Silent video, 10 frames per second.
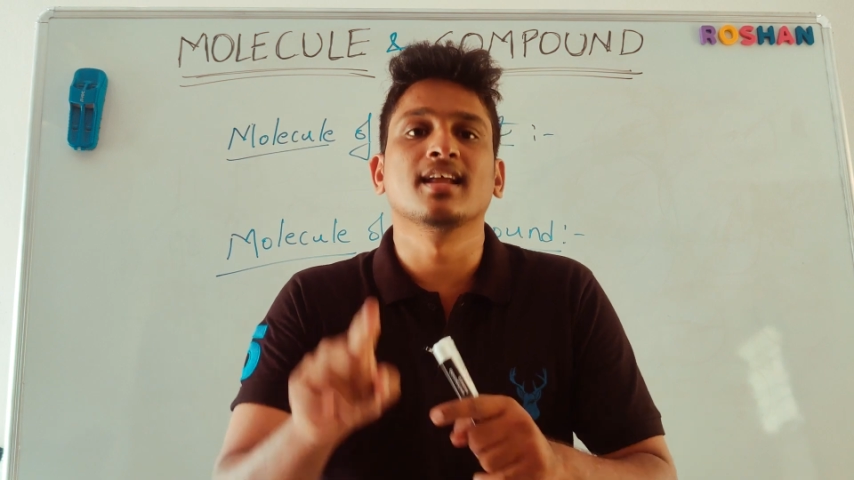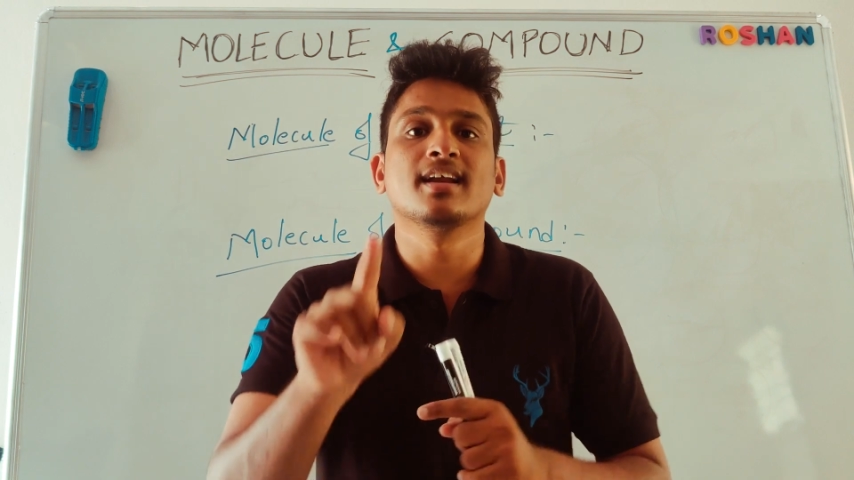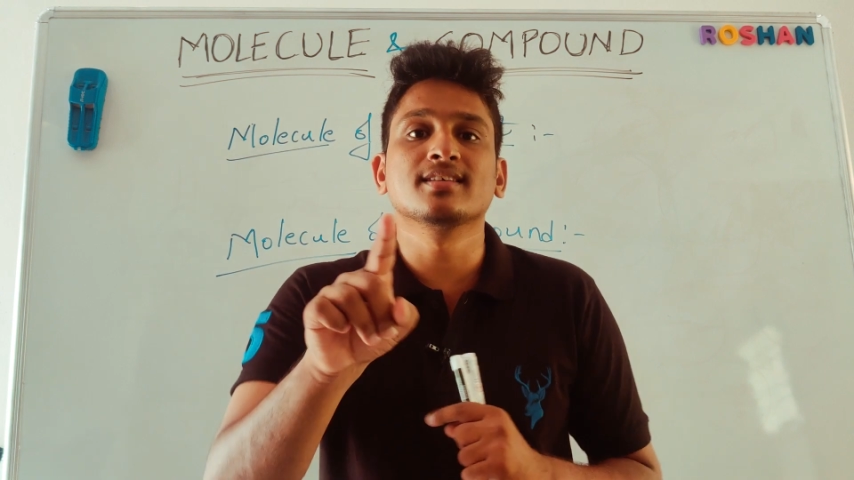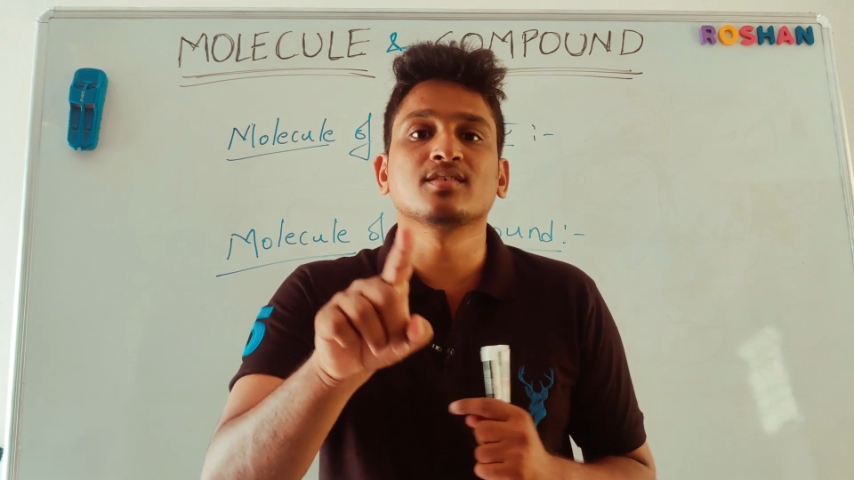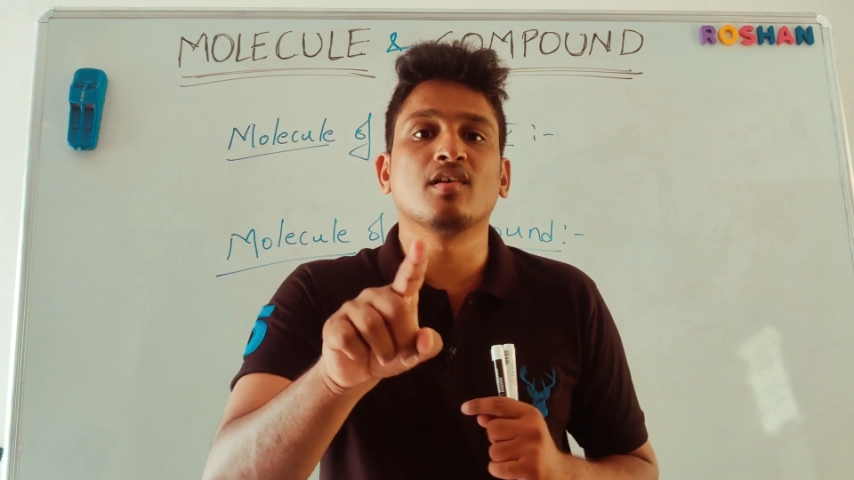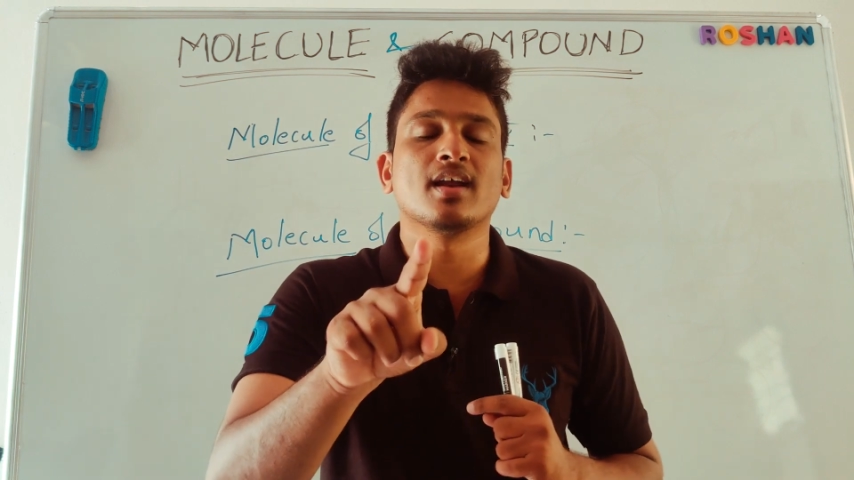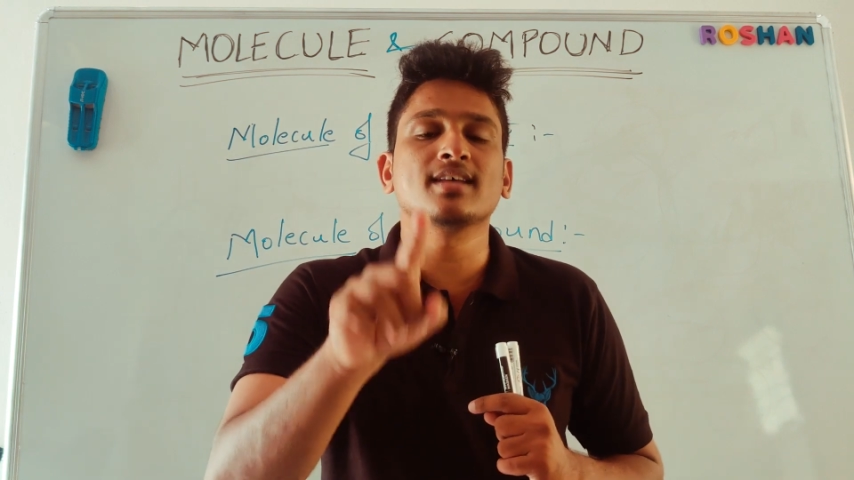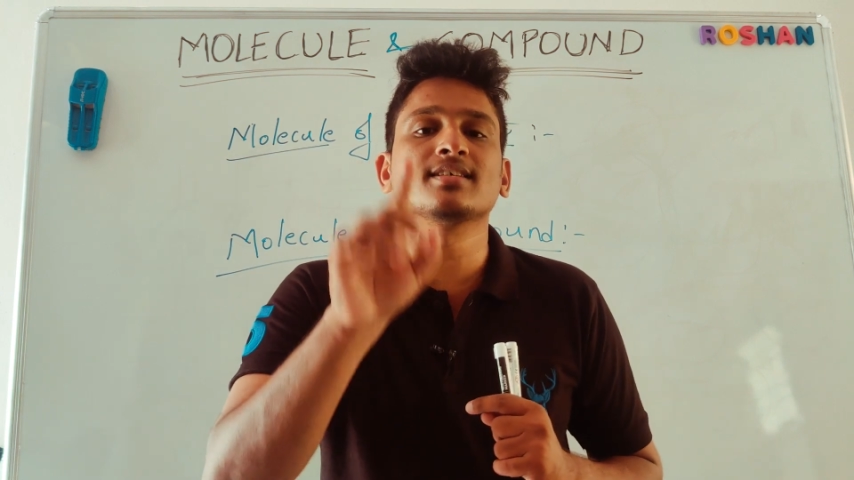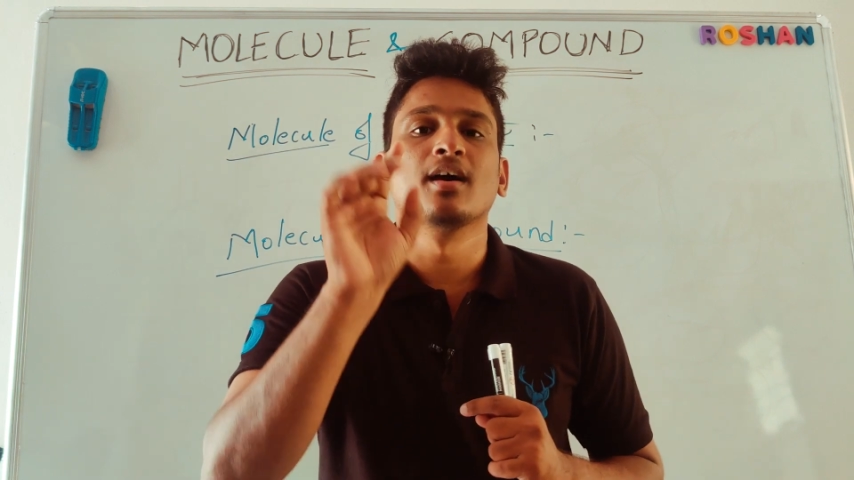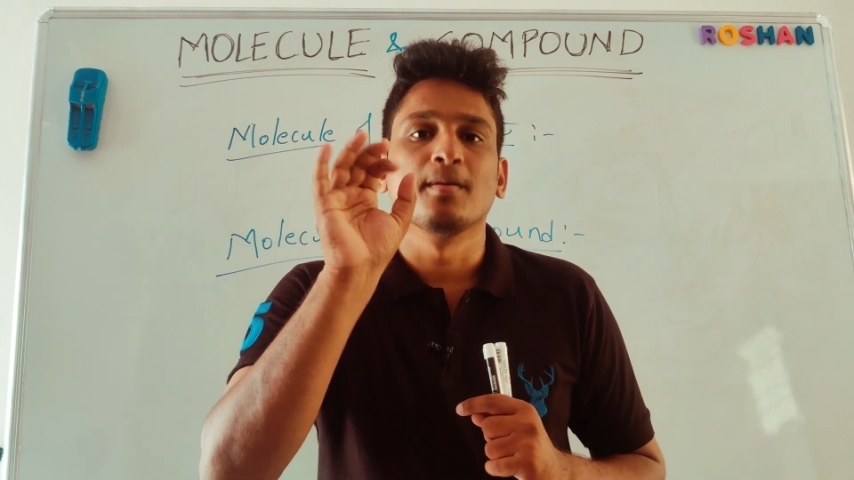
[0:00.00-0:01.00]
that is called
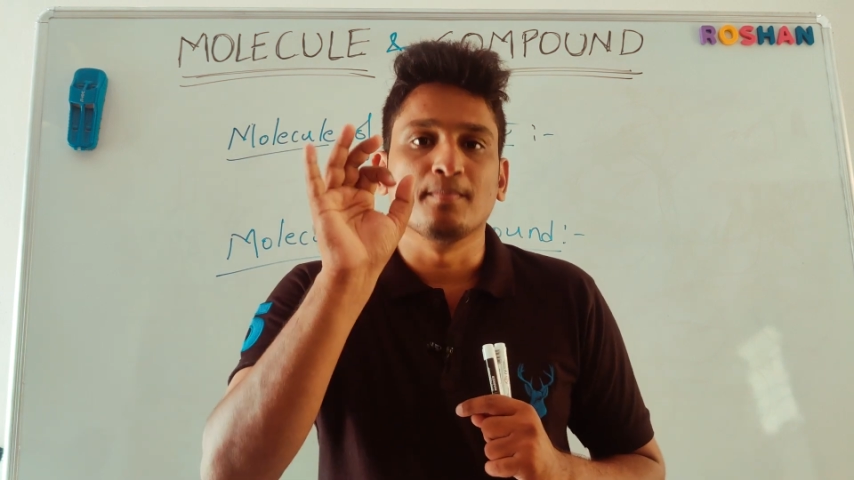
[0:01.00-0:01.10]
as